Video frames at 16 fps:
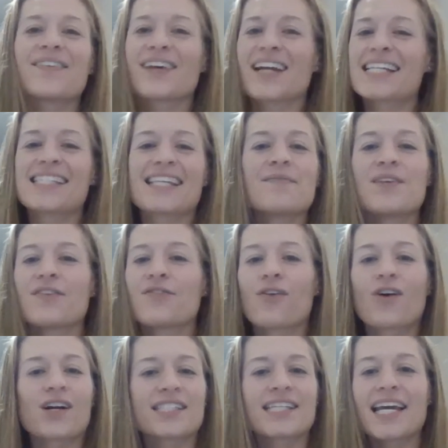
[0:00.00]
what I said
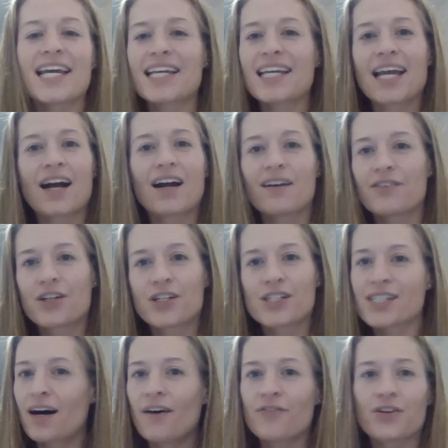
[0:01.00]
before, taking care of
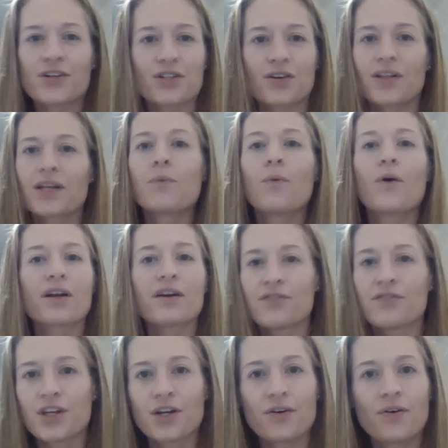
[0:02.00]
yourself. There's only one
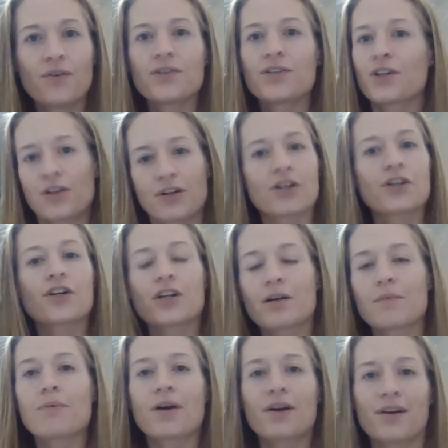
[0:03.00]
of you. You're
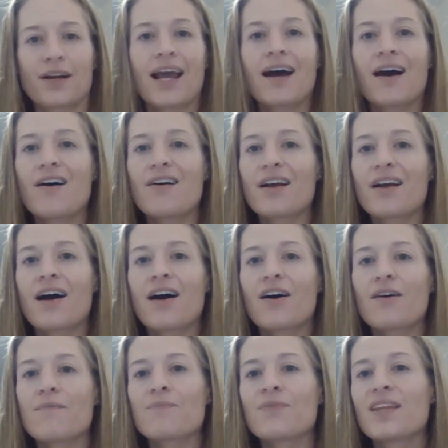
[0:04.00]
going to burn
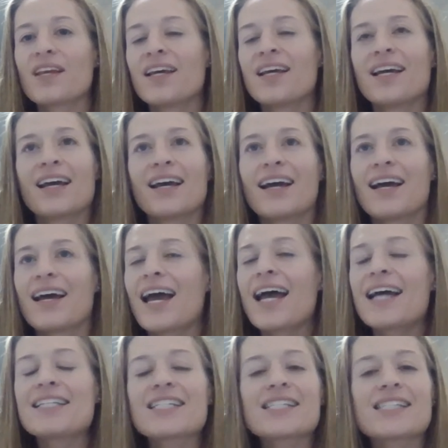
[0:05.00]
out.
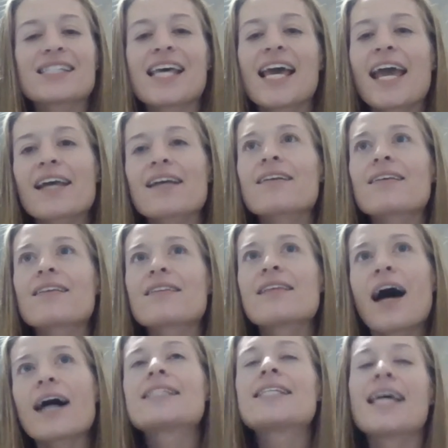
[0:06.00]
And just
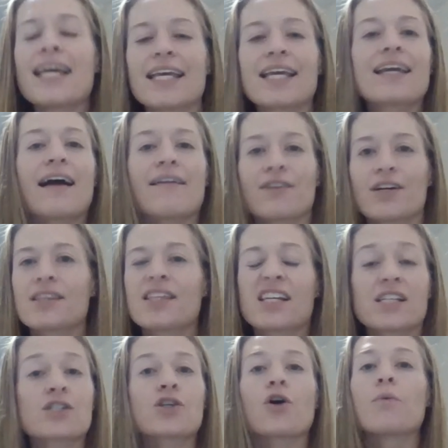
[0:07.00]
not taking
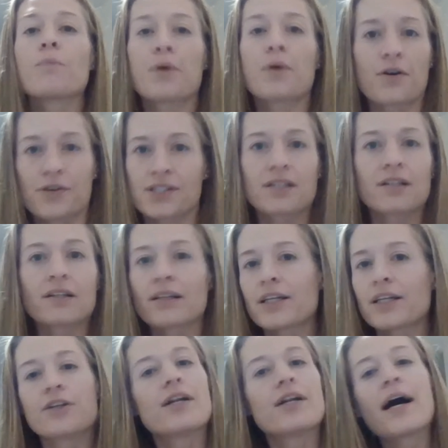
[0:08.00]
everything so
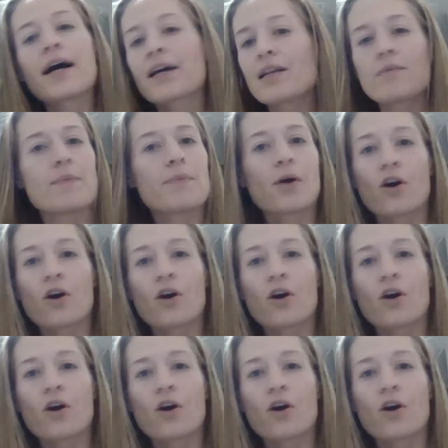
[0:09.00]
personally. You're not going to be